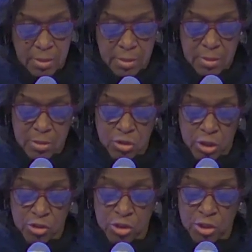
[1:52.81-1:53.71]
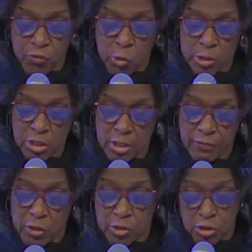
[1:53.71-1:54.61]
In Judges 14,
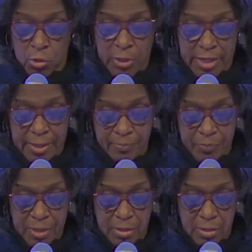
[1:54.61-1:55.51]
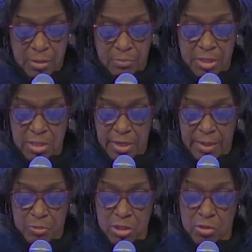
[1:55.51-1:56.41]
verse 20, but
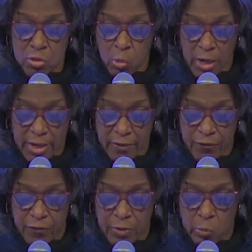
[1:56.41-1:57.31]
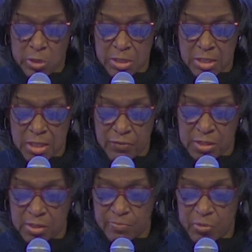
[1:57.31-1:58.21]
Samson's wife was
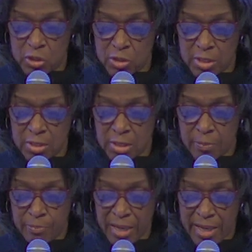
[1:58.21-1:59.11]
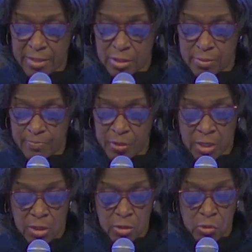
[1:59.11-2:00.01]
given to his companion
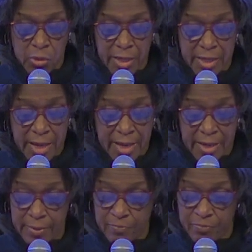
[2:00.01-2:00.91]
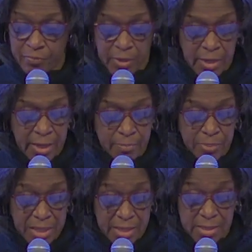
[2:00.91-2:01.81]
who he had
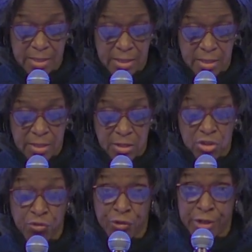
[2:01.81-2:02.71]
been his friend.